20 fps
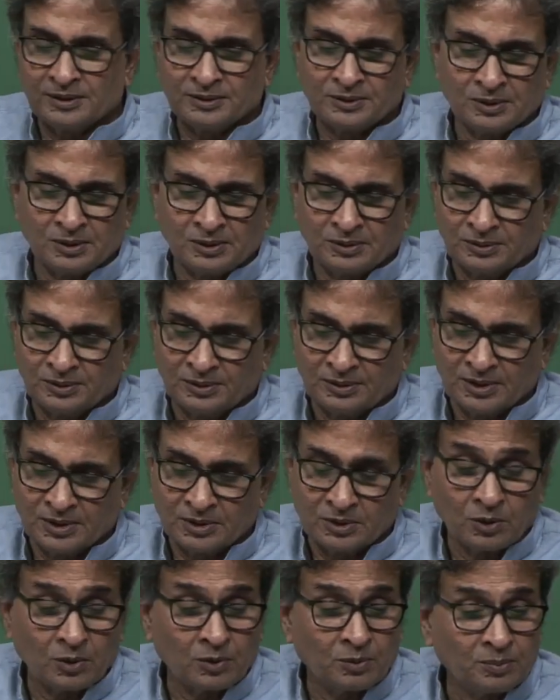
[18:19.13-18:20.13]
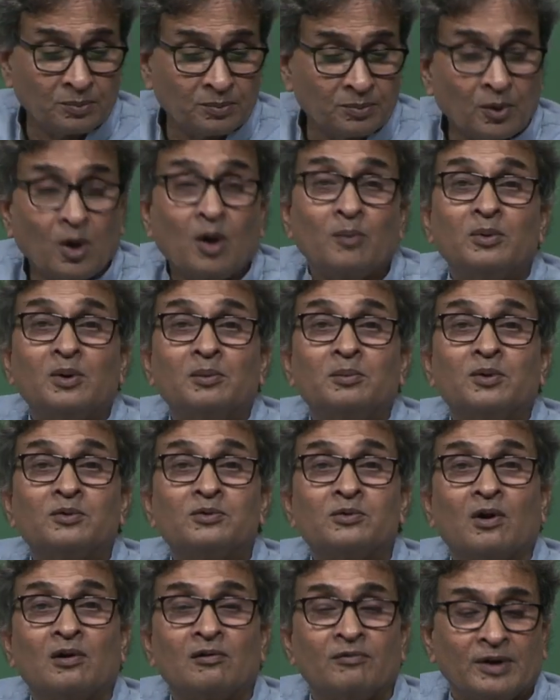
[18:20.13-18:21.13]
So, there is no problem of
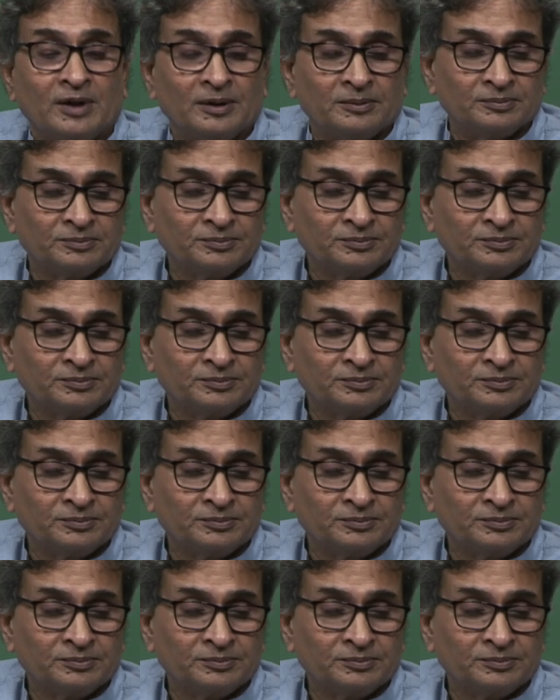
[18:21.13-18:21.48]
solving